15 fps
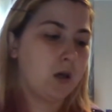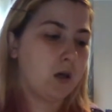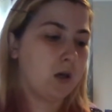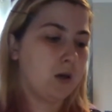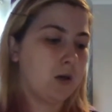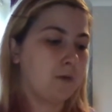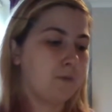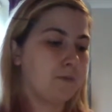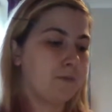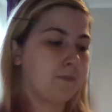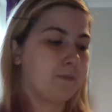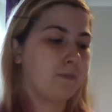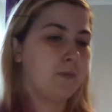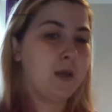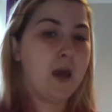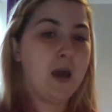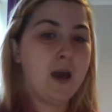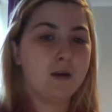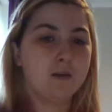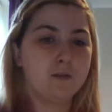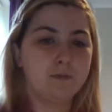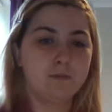
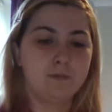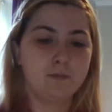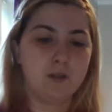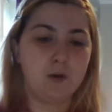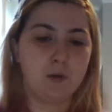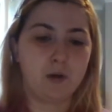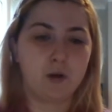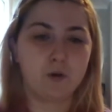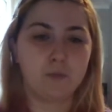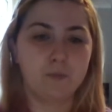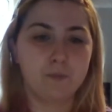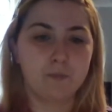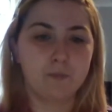Yeah, there we go.